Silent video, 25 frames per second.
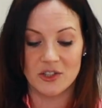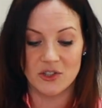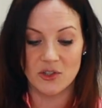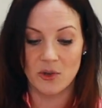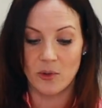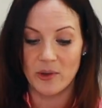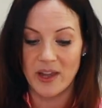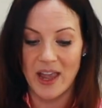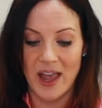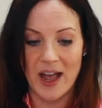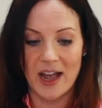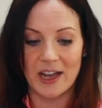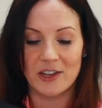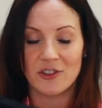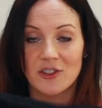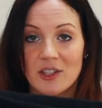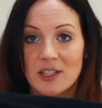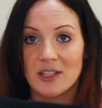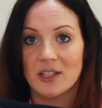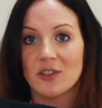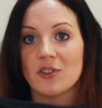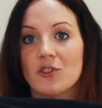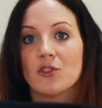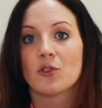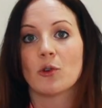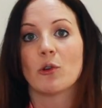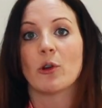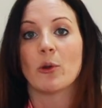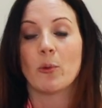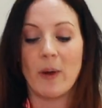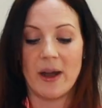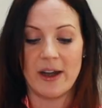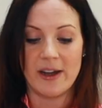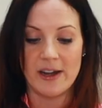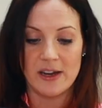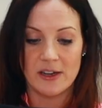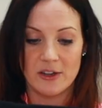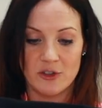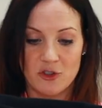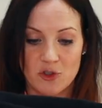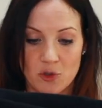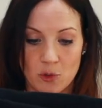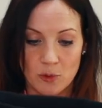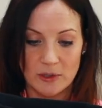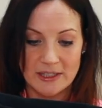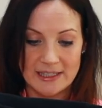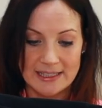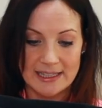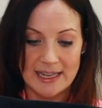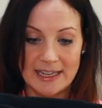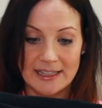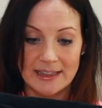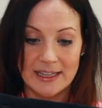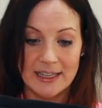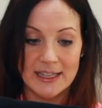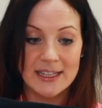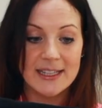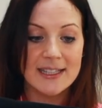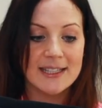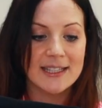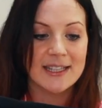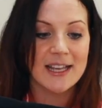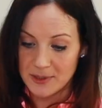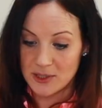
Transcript: So yeah, I just enjoy wearing shorts like this.